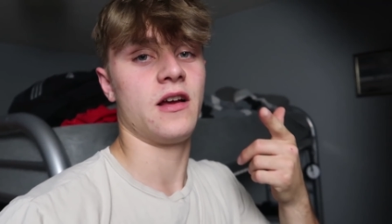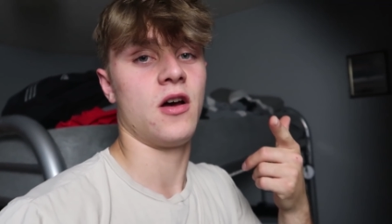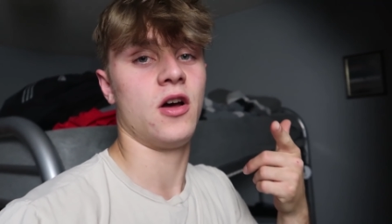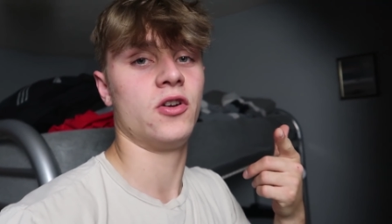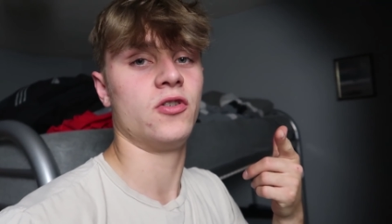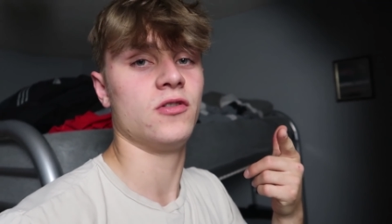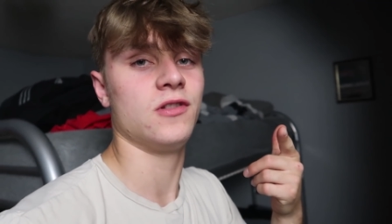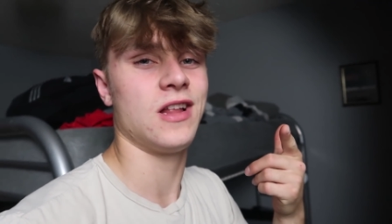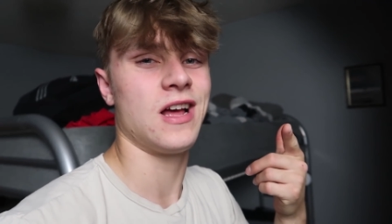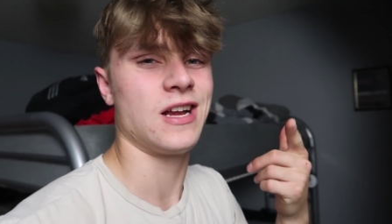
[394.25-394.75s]

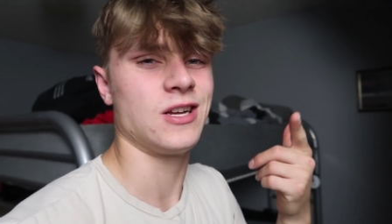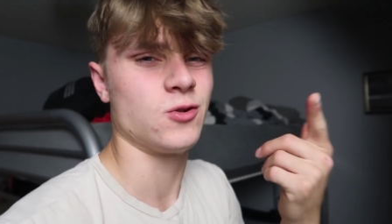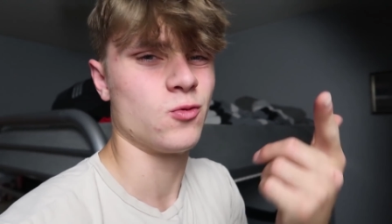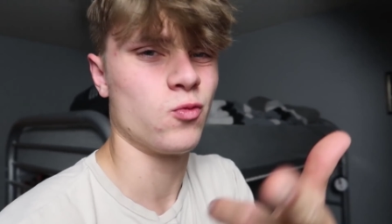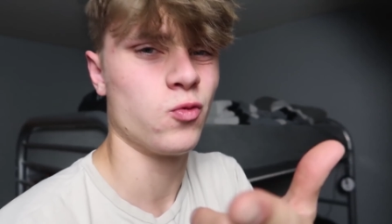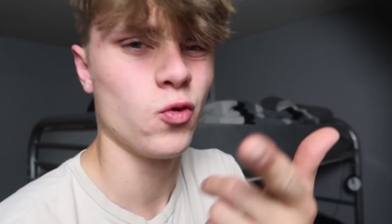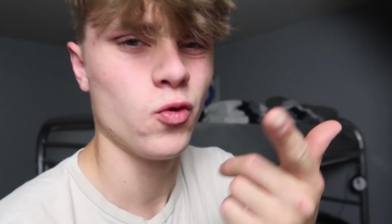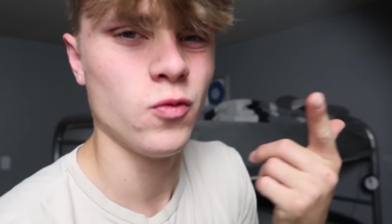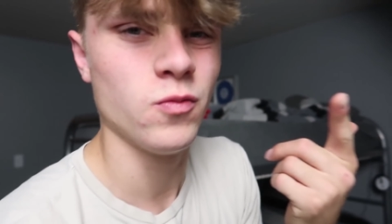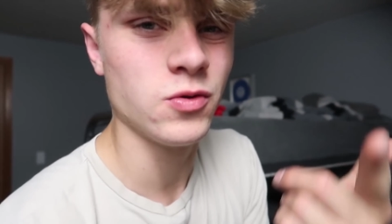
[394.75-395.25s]
100 likes.
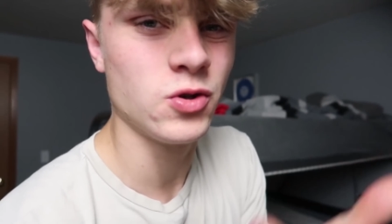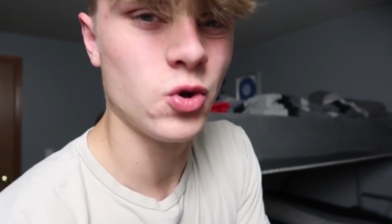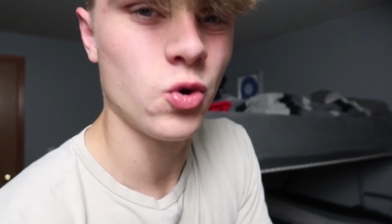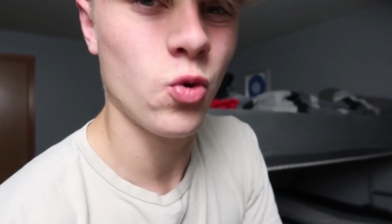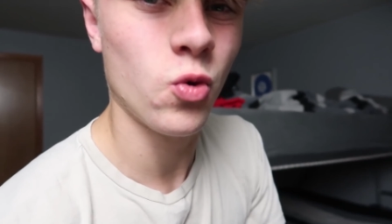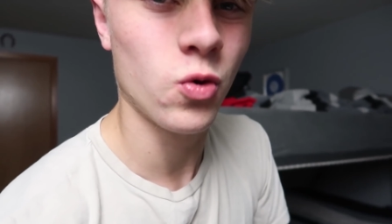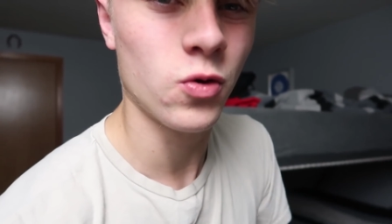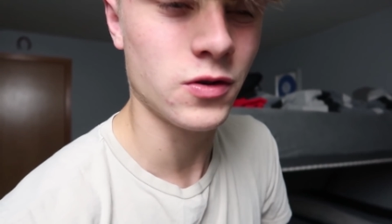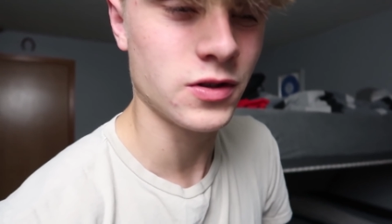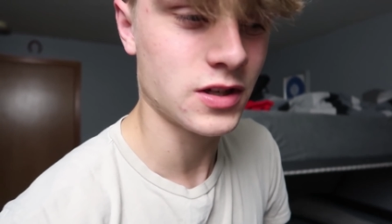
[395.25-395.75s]
Room
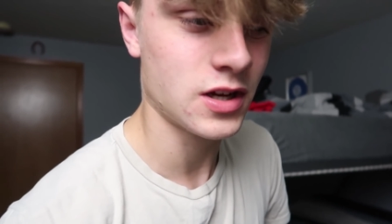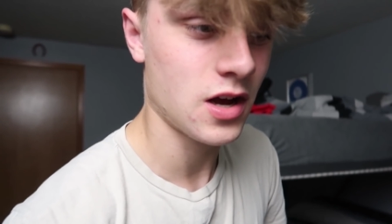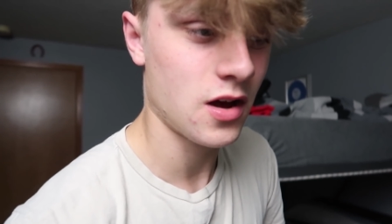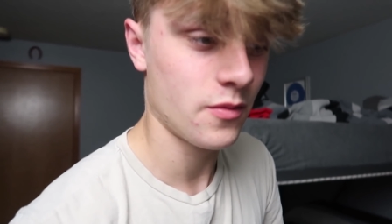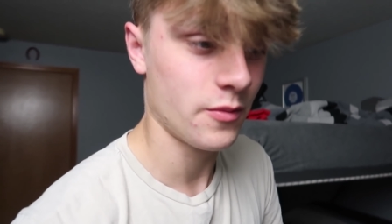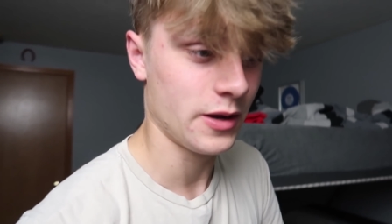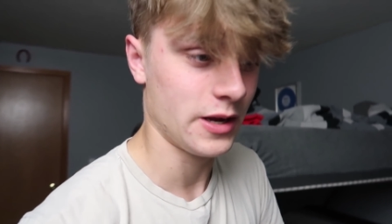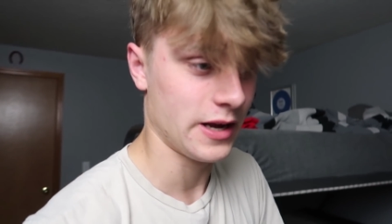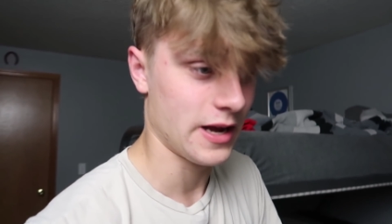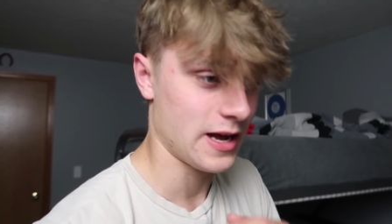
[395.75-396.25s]
tours
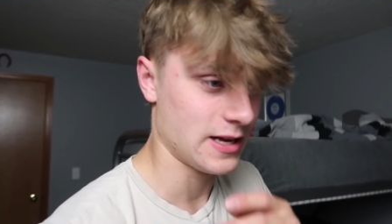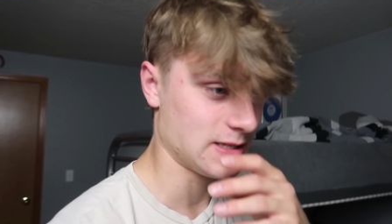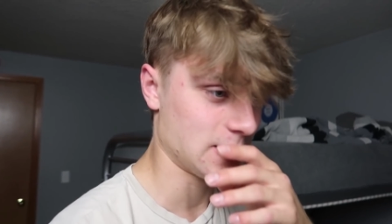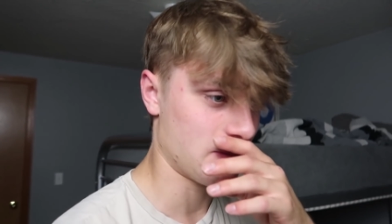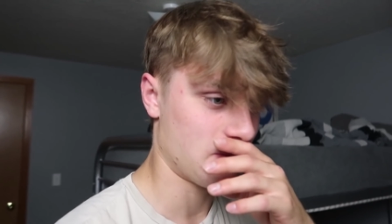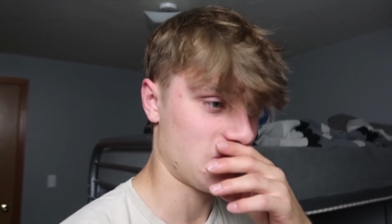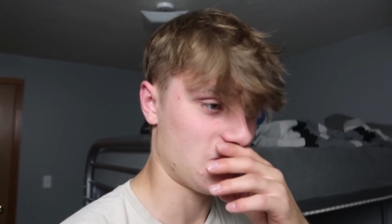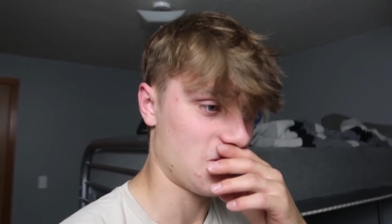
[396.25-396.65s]
coming, guys. I